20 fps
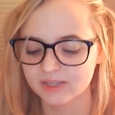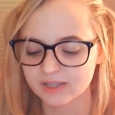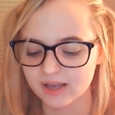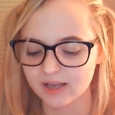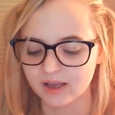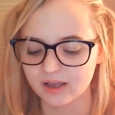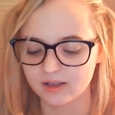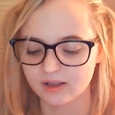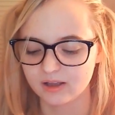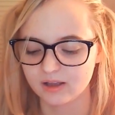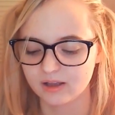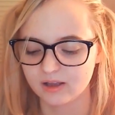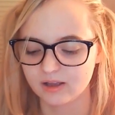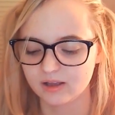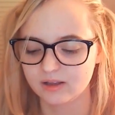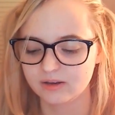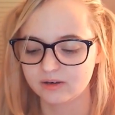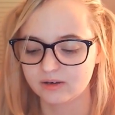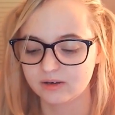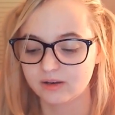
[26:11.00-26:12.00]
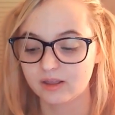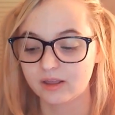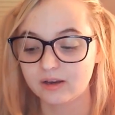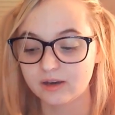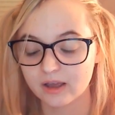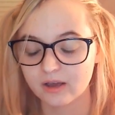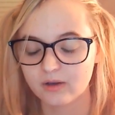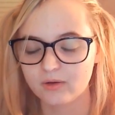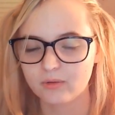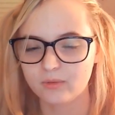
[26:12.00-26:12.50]
yeah, and
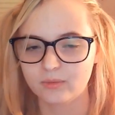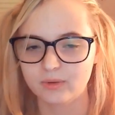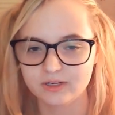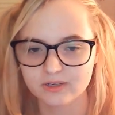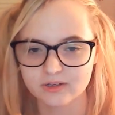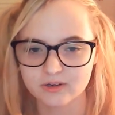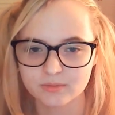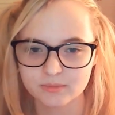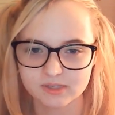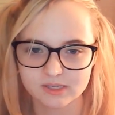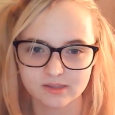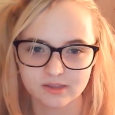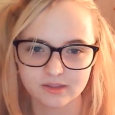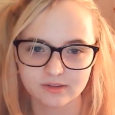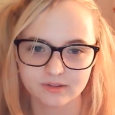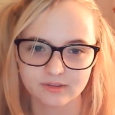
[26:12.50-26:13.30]
now in terms of the other